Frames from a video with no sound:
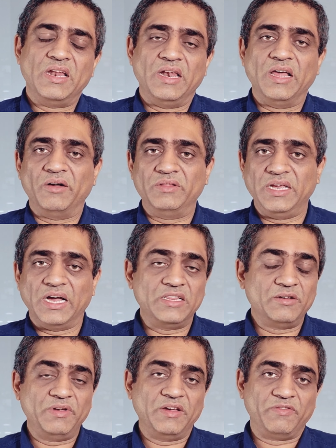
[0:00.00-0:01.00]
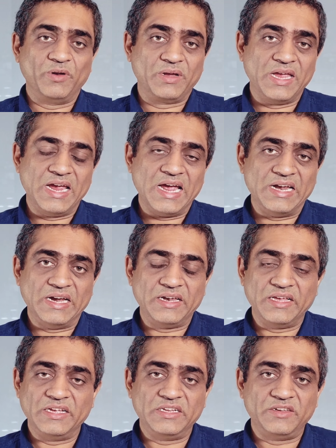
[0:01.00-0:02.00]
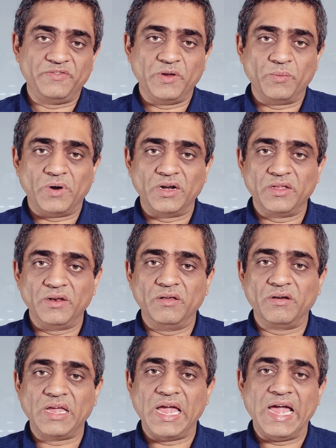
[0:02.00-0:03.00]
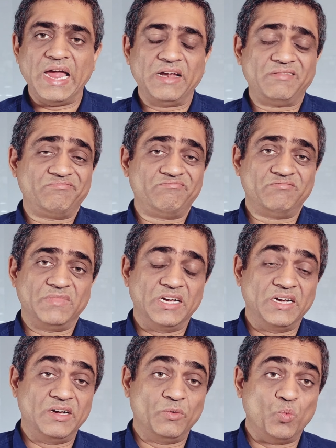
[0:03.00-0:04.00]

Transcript: Now, the other way of looking at it is if you want to look at a